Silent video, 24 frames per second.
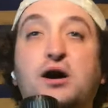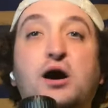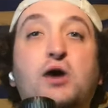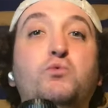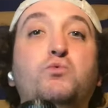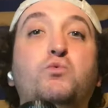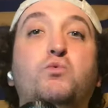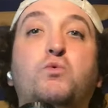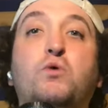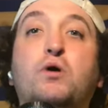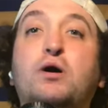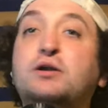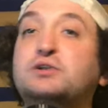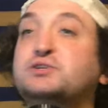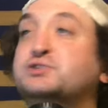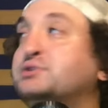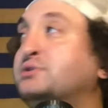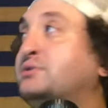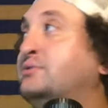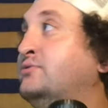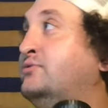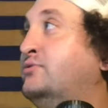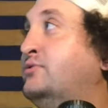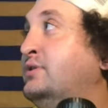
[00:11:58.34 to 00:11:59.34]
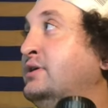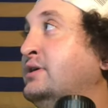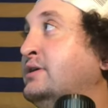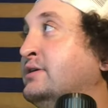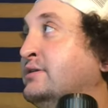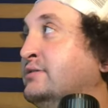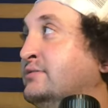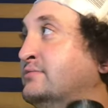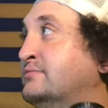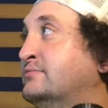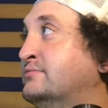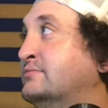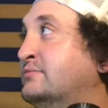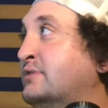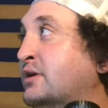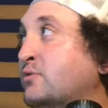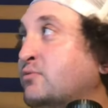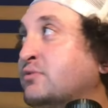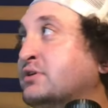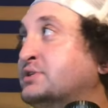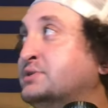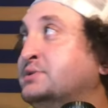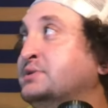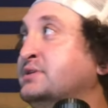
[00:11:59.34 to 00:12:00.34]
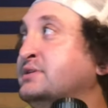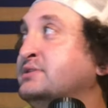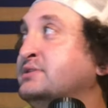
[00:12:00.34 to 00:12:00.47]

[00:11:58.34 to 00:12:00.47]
I watched the thing. I watched the